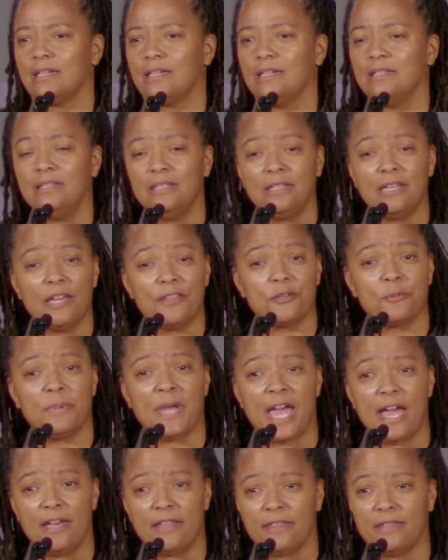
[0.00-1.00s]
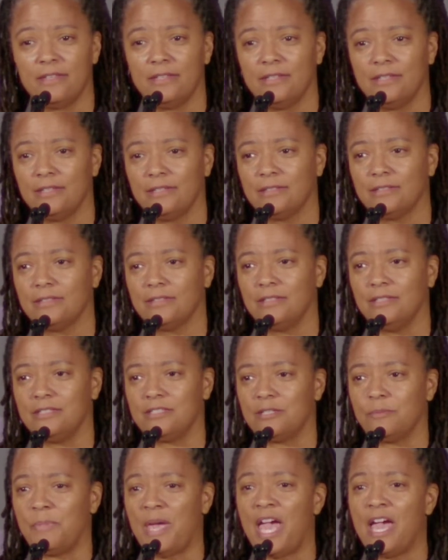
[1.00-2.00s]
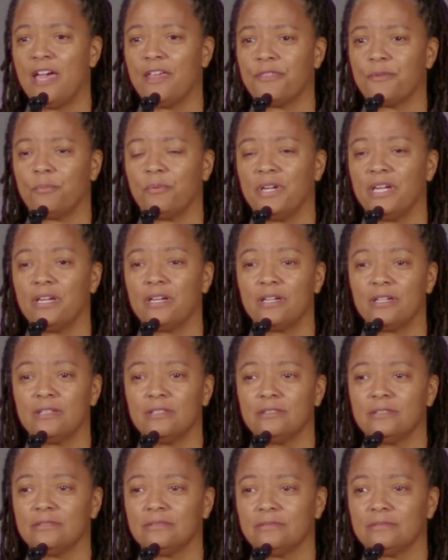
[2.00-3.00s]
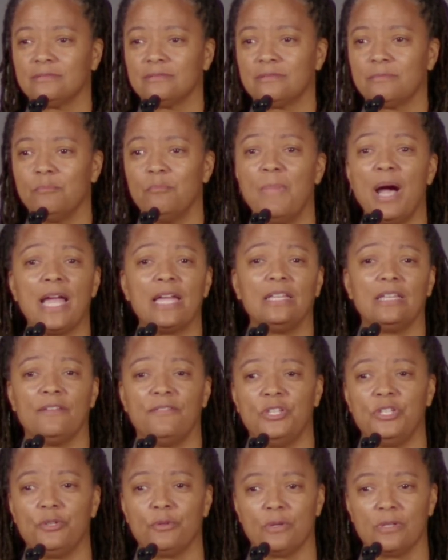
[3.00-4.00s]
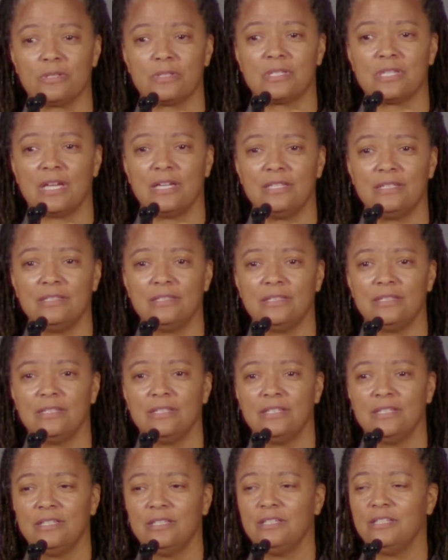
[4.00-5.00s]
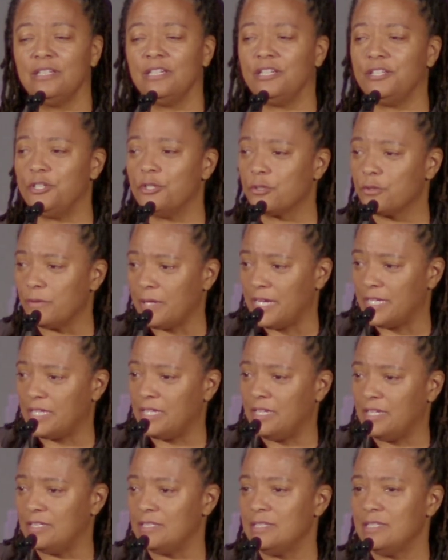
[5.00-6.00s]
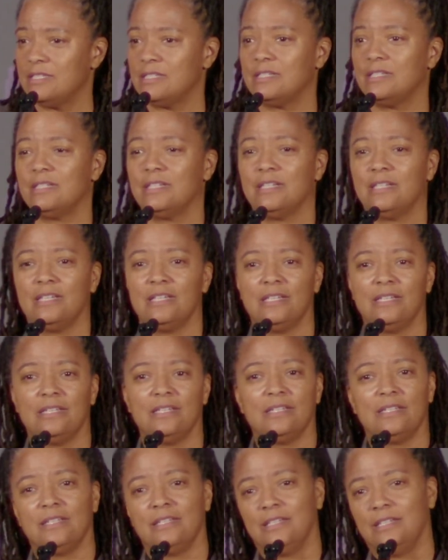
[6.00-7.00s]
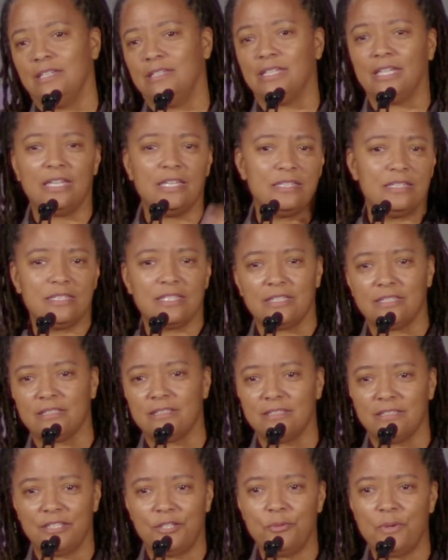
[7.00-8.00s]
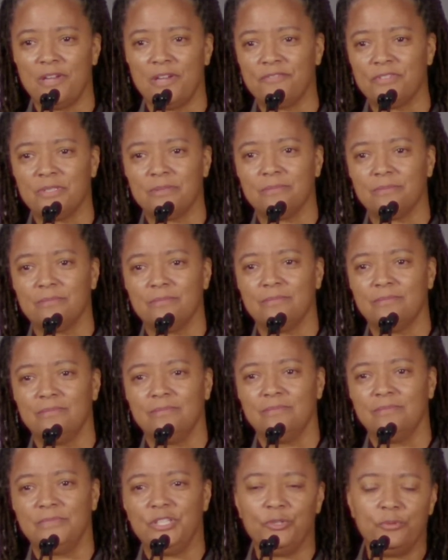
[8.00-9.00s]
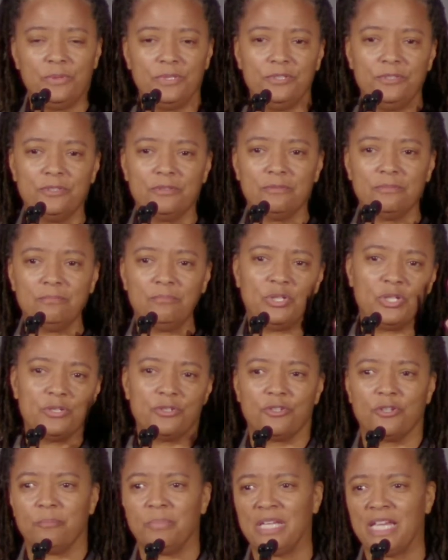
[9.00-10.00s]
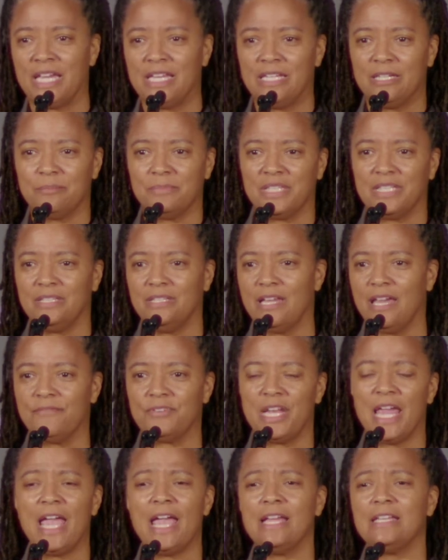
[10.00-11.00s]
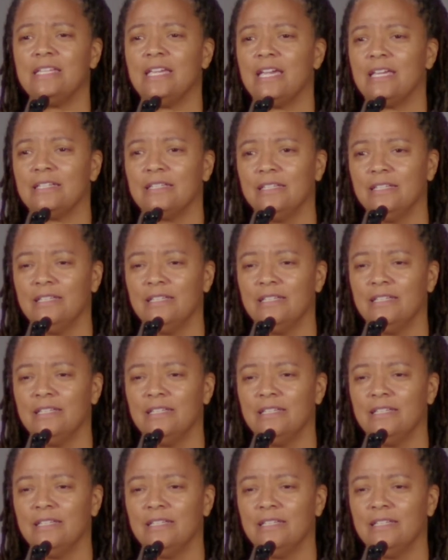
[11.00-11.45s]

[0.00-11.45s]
And then the other path is the path where my 11-year-old son and your grandkids and the kids that you and your partner are planning but haven't had yet,